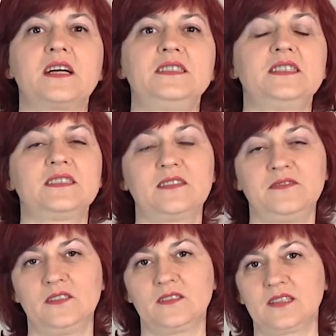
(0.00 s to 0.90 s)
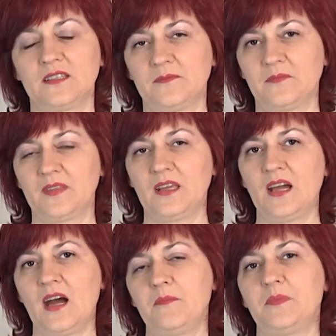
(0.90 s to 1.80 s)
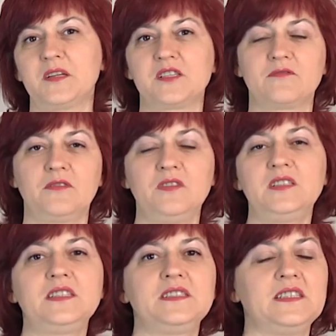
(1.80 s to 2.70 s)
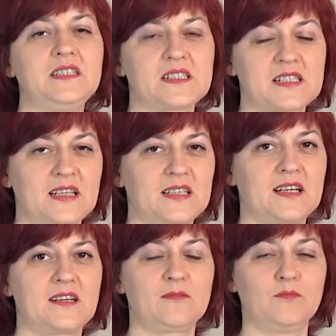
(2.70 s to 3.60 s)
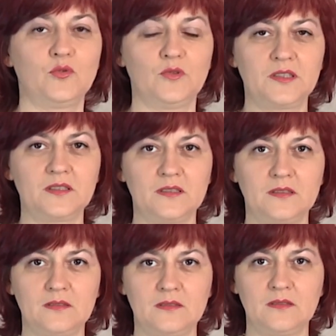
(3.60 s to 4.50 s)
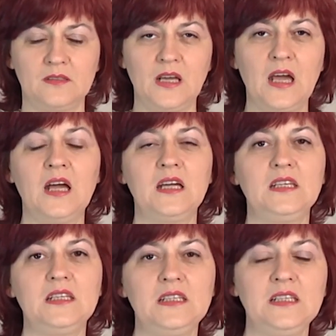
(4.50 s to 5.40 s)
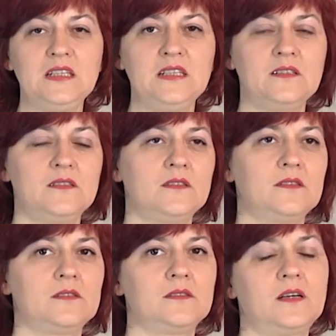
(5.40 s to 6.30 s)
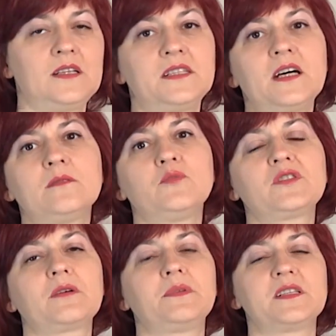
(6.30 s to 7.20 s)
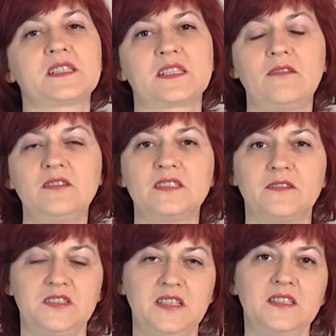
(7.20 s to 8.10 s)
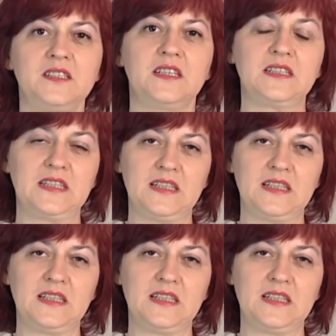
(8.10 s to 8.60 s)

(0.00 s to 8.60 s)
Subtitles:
As you can see, some clothes made in this technique. Next one was made in Tenerife technique.